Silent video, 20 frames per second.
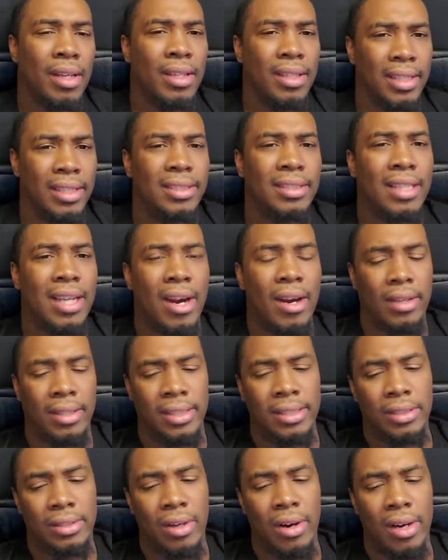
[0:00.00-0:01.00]
These
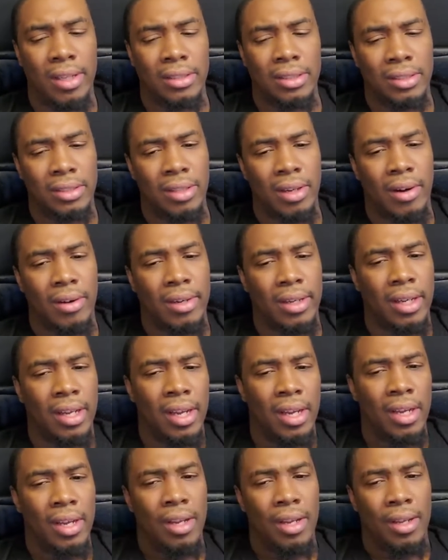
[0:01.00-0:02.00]
guards are dirty.
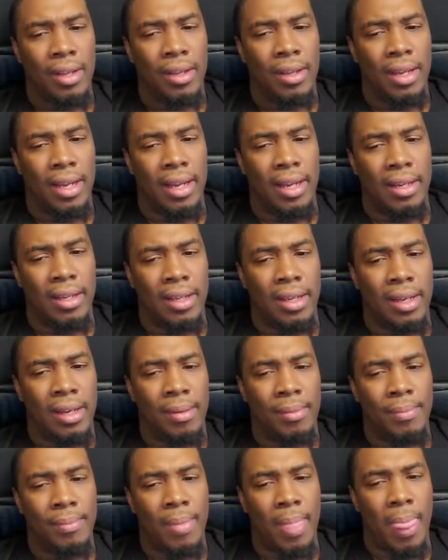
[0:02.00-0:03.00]
And
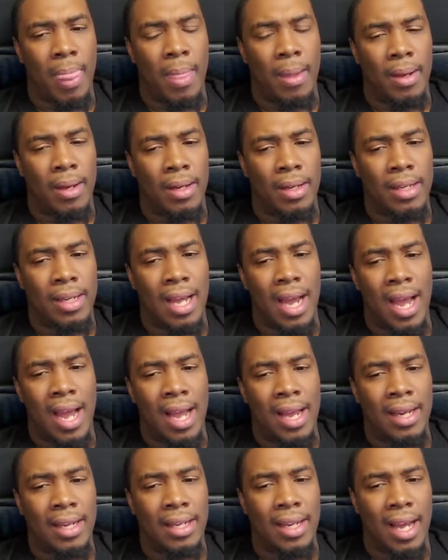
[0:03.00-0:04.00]
a
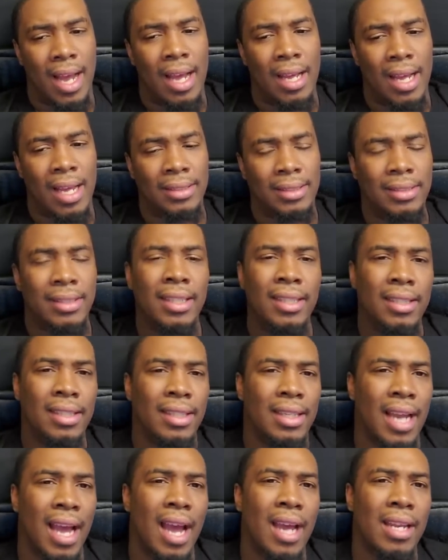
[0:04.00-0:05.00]
guy, I seen
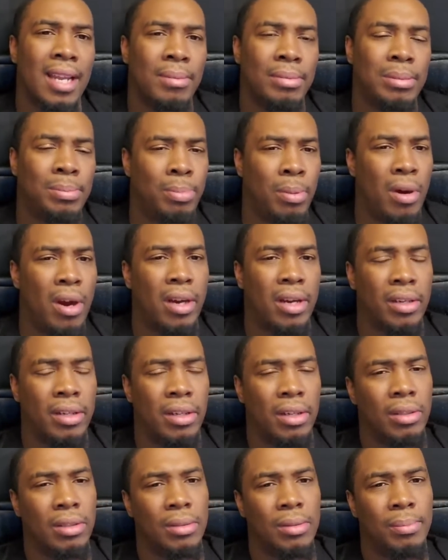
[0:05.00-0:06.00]
a guy that was
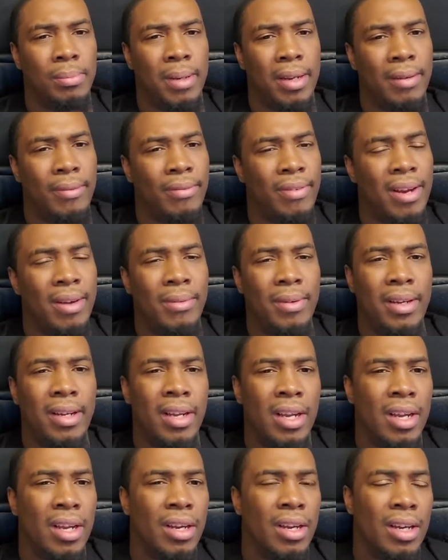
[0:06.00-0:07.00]
barking on him, being
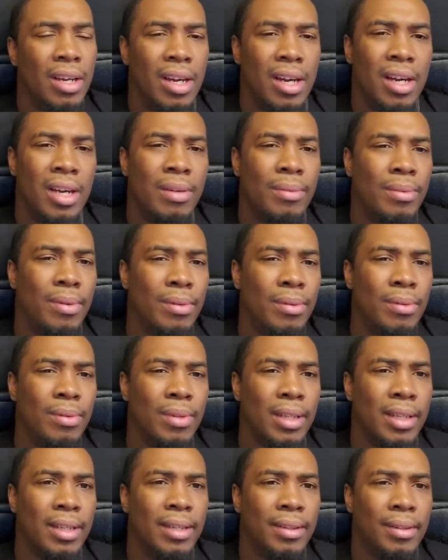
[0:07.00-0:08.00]
very
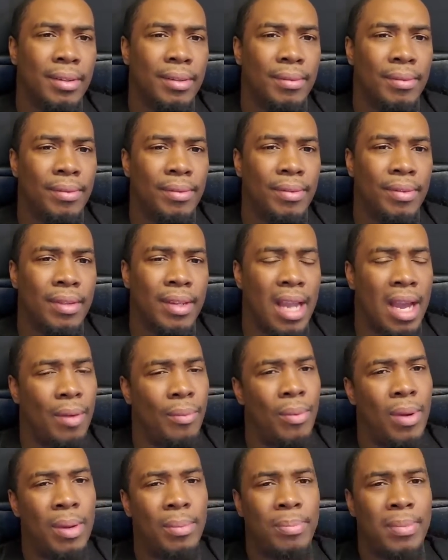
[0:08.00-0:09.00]
unruly. He
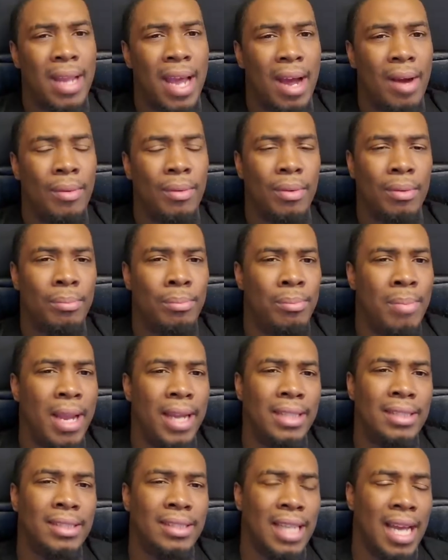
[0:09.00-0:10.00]
got whipped out,
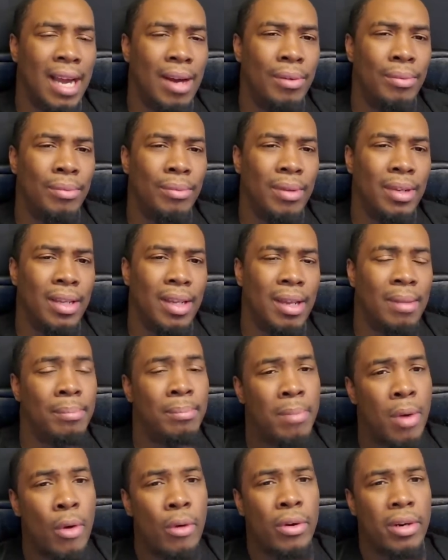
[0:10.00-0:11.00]
maced out, and
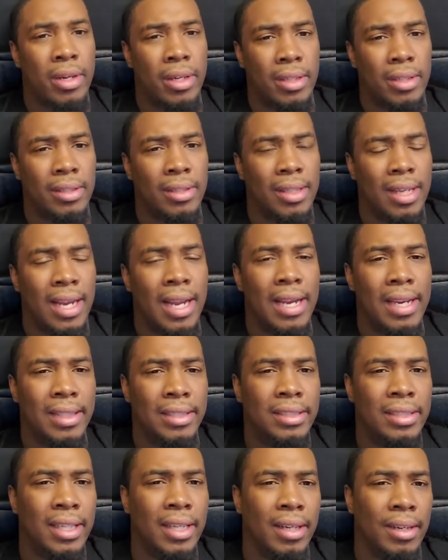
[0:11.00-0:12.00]
murdered in
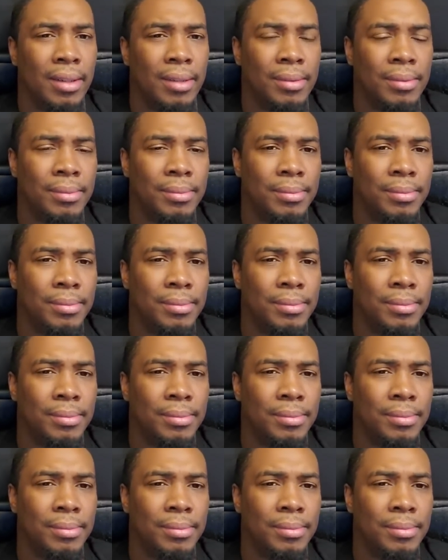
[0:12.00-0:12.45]
a chair.